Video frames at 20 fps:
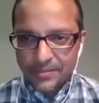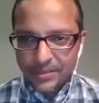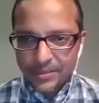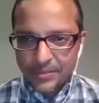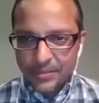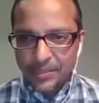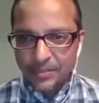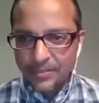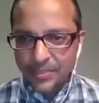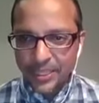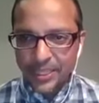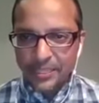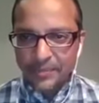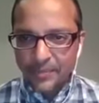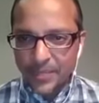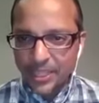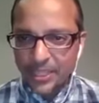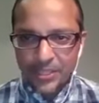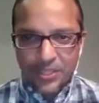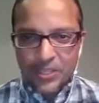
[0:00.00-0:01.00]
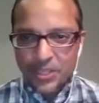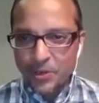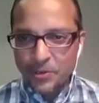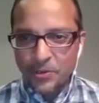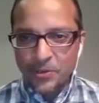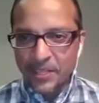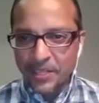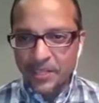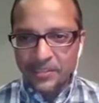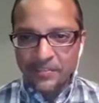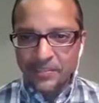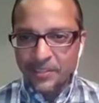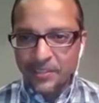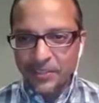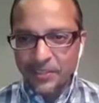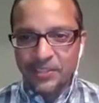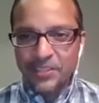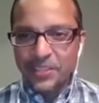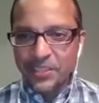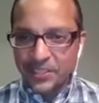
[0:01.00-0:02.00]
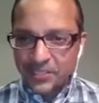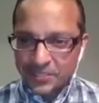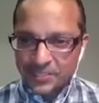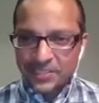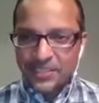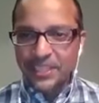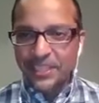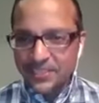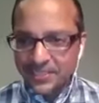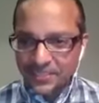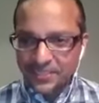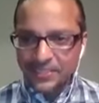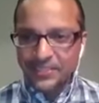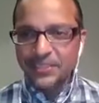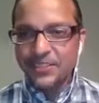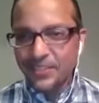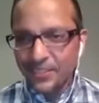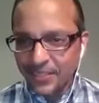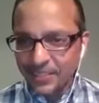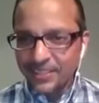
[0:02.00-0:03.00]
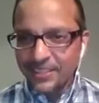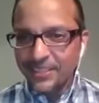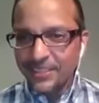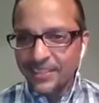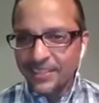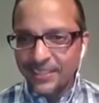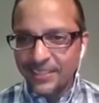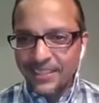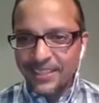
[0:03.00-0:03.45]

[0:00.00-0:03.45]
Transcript: sort of like make a joke out of everything is constantly turning.